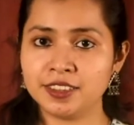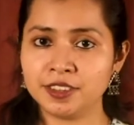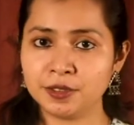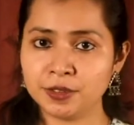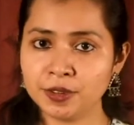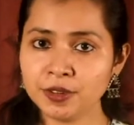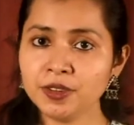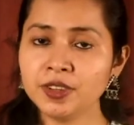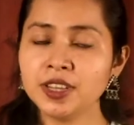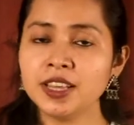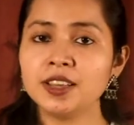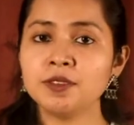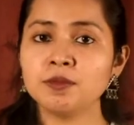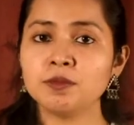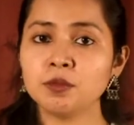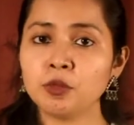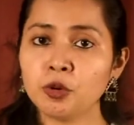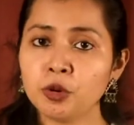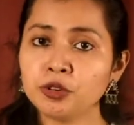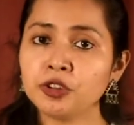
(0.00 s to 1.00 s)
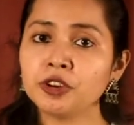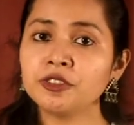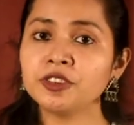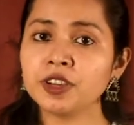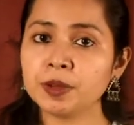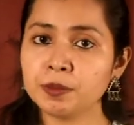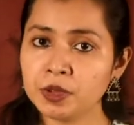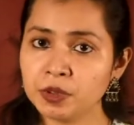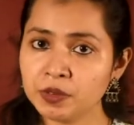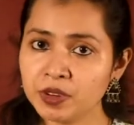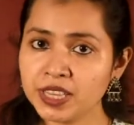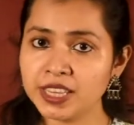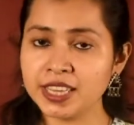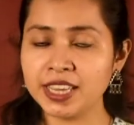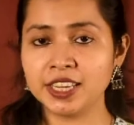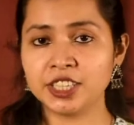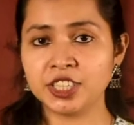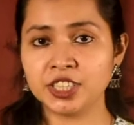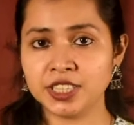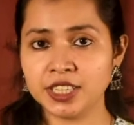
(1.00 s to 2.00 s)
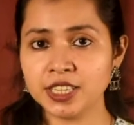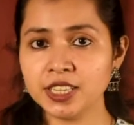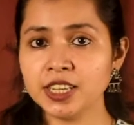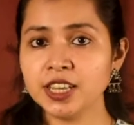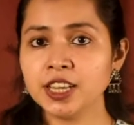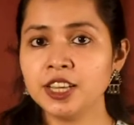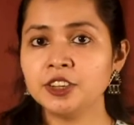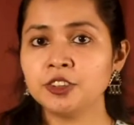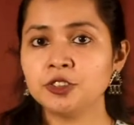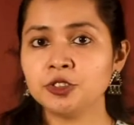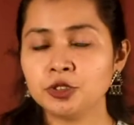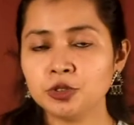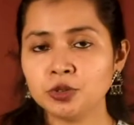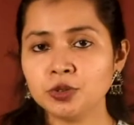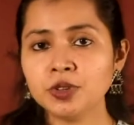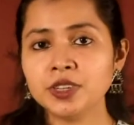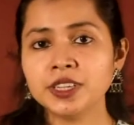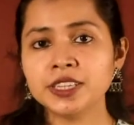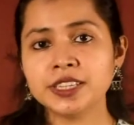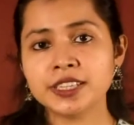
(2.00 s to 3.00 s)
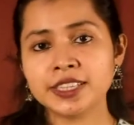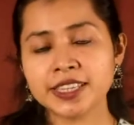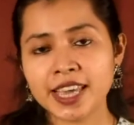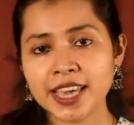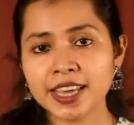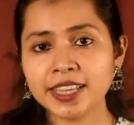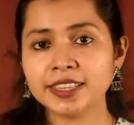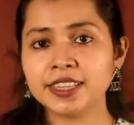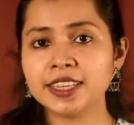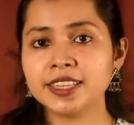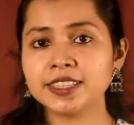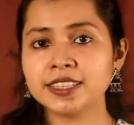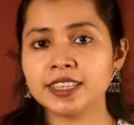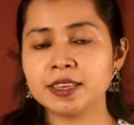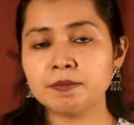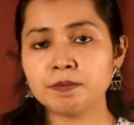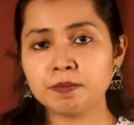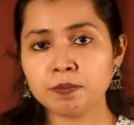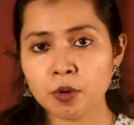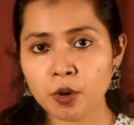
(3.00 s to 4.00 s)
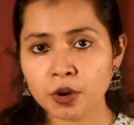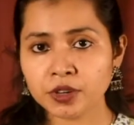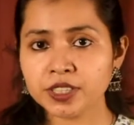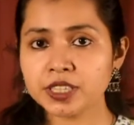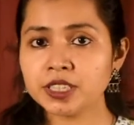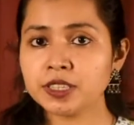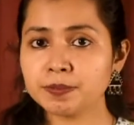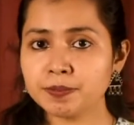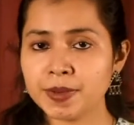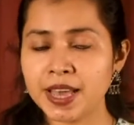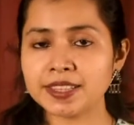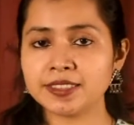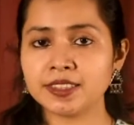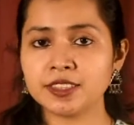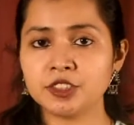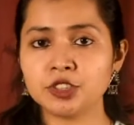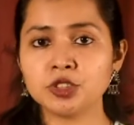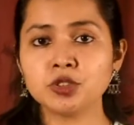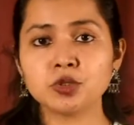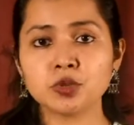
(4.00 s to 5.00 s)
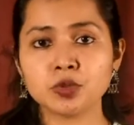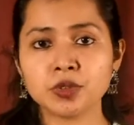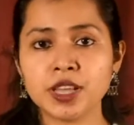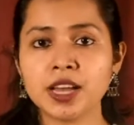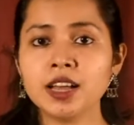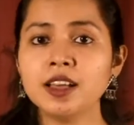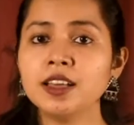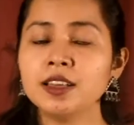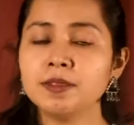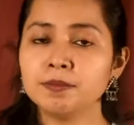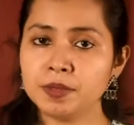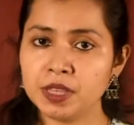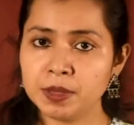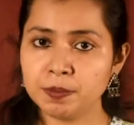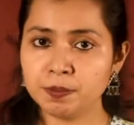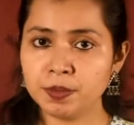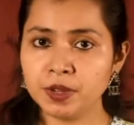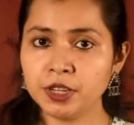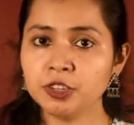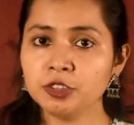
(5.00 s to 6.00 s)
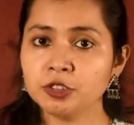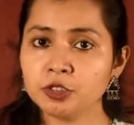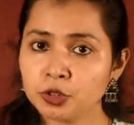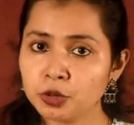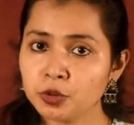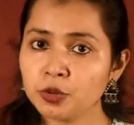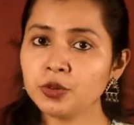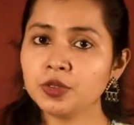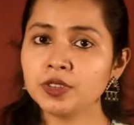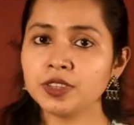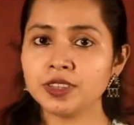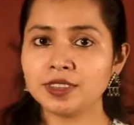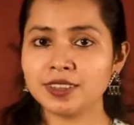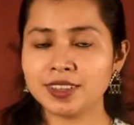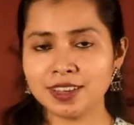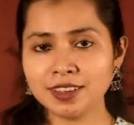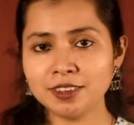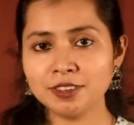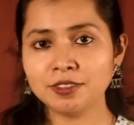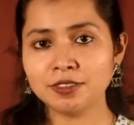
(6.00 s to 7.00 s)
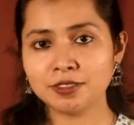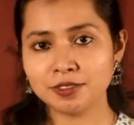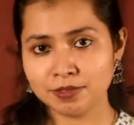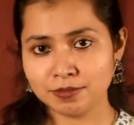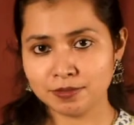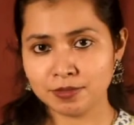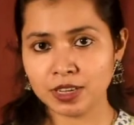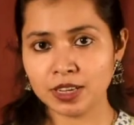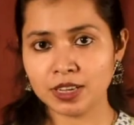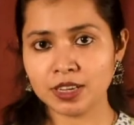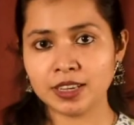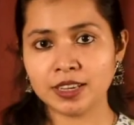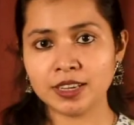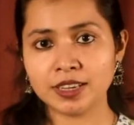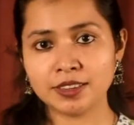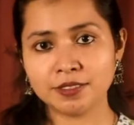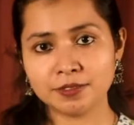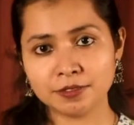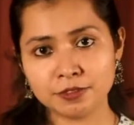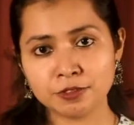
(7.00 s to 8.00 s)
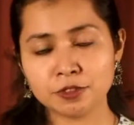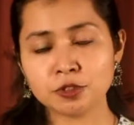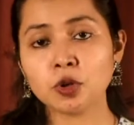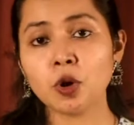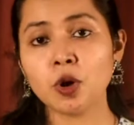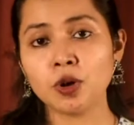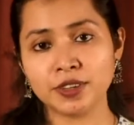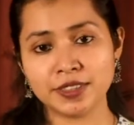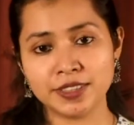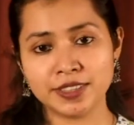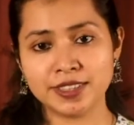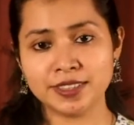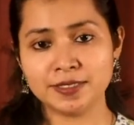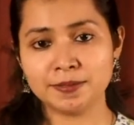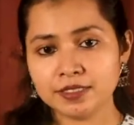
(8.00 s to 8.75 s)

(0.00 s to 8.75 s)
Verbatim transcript: you know mode of communication to take these important messages to the people through the uh, songs